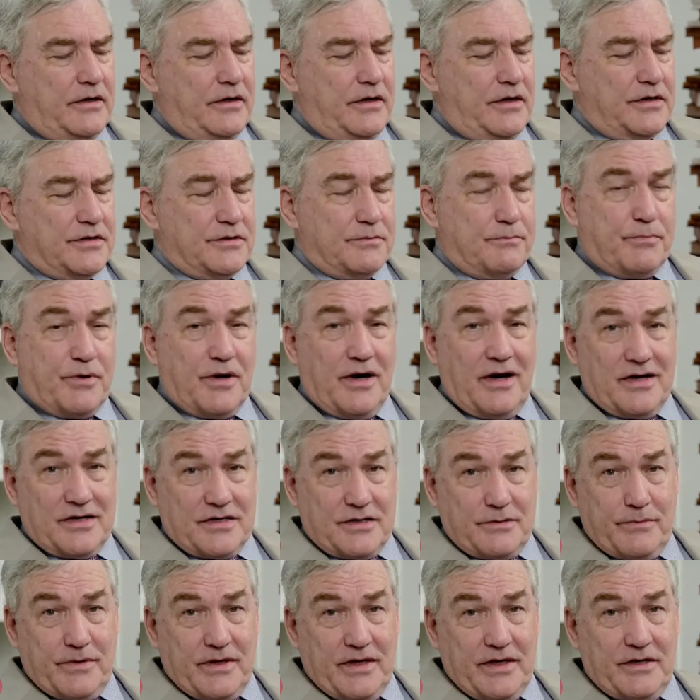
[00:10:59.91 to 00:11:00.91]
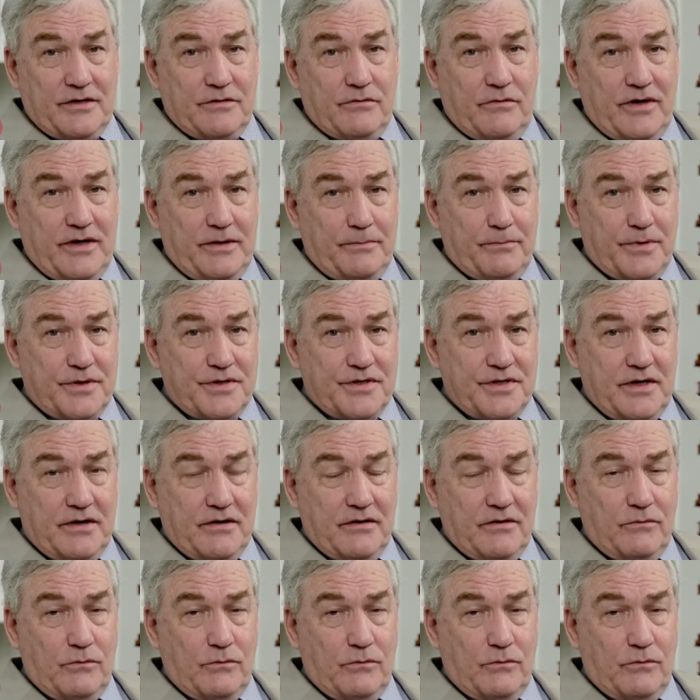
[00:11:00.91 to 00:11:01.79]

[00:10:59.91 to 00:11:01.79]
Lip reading: is approximately 20% of the